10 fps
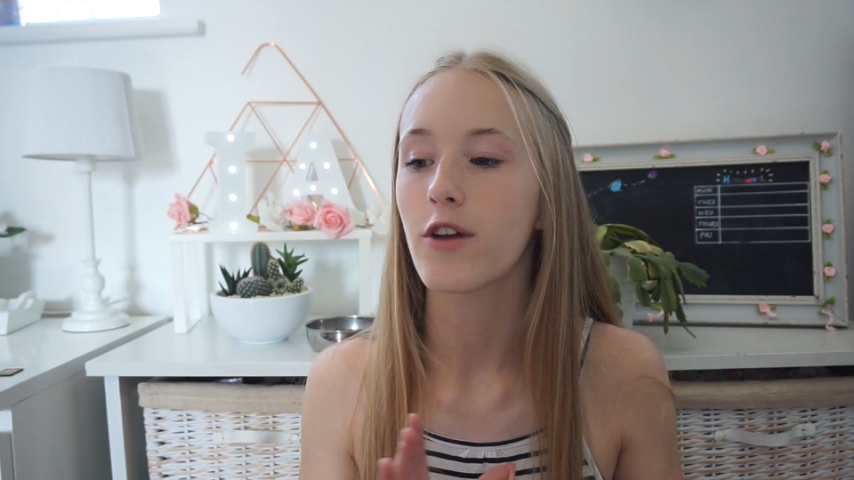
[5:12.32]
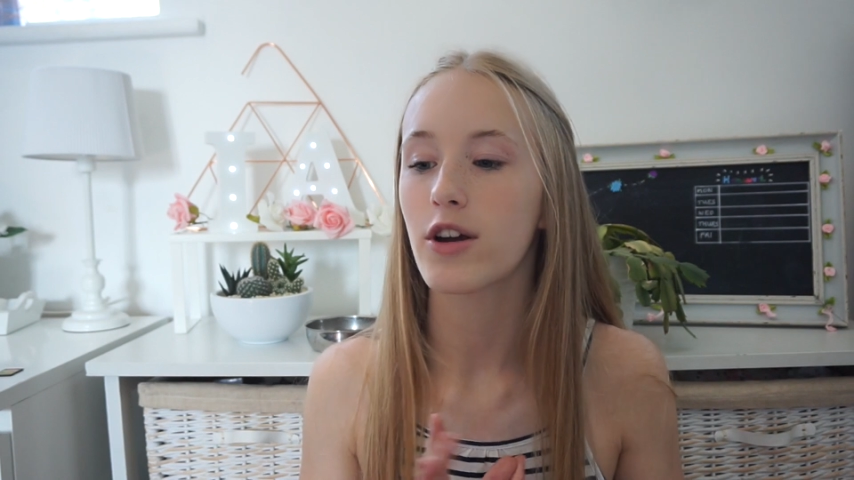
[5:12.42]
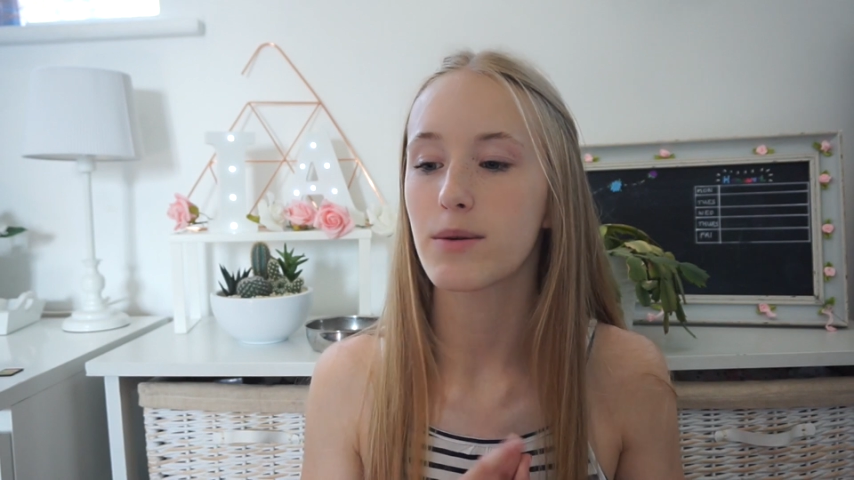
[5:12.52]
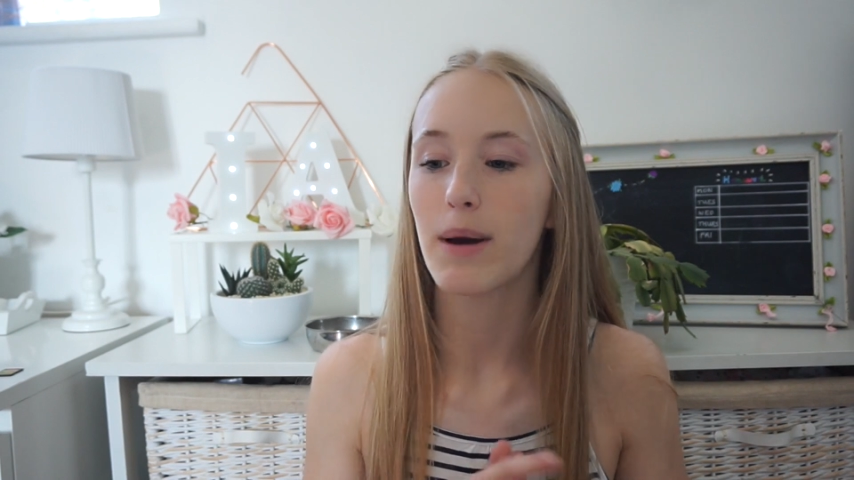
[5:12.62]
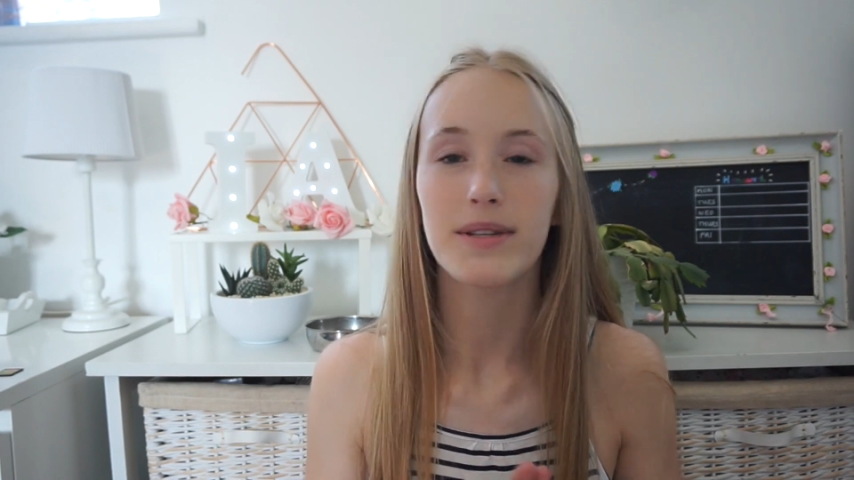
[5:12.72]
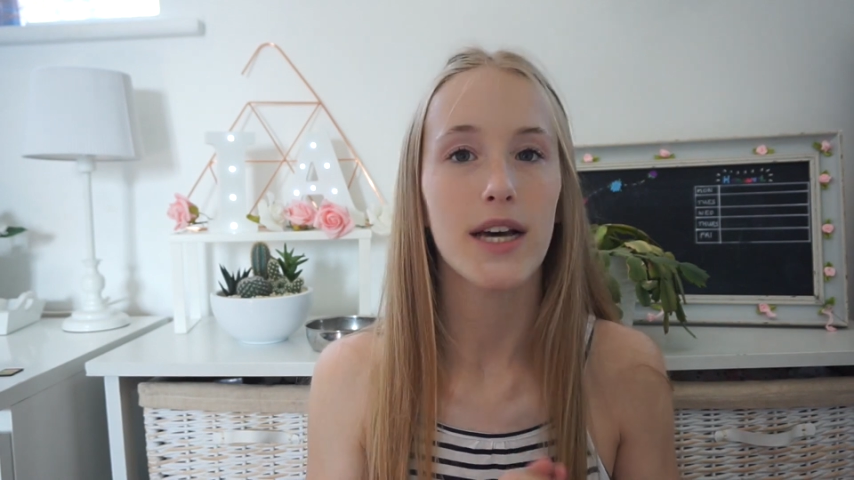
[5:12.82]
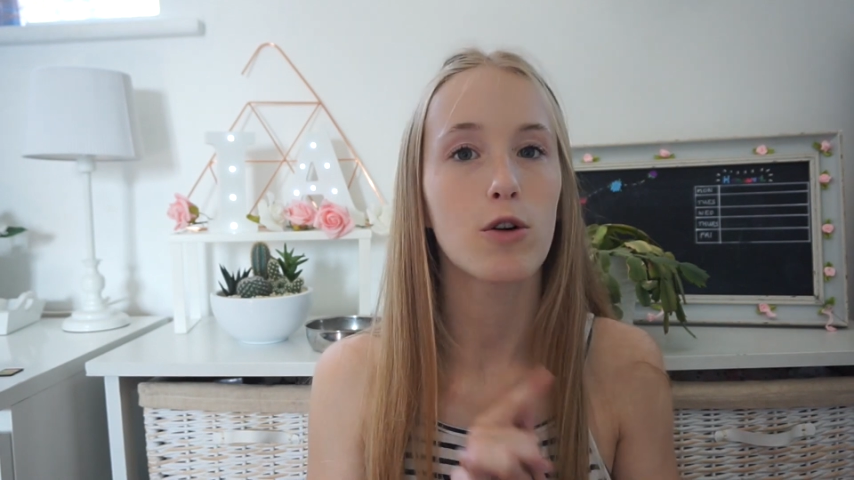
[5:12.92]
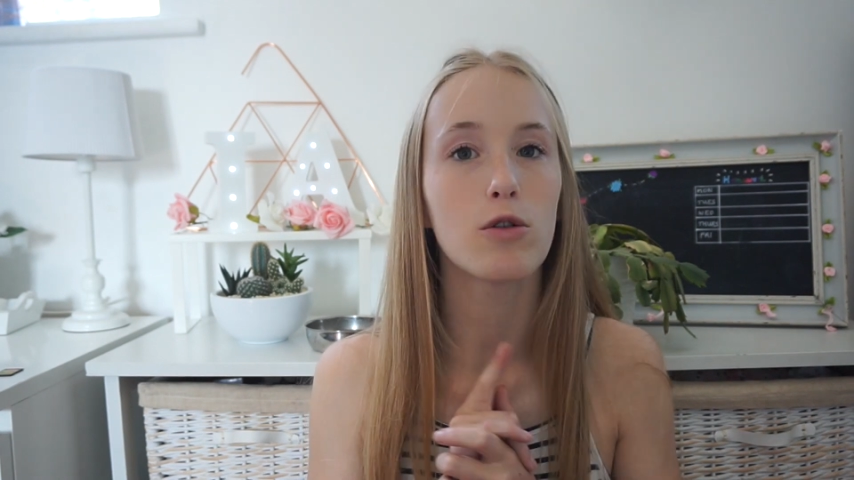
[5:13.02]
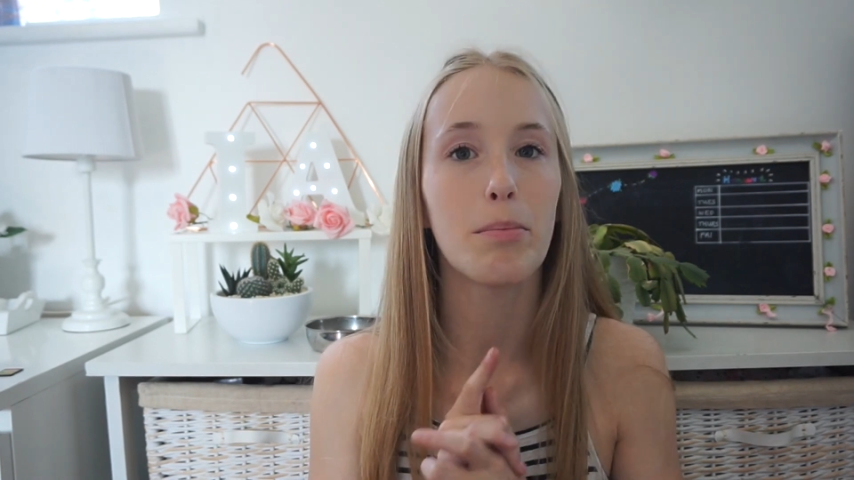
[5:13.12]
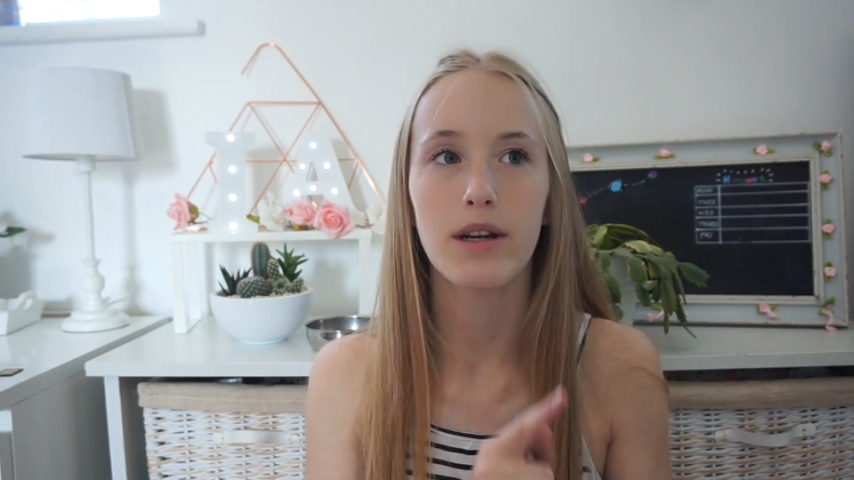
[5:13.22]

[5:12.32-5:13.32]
There is a website called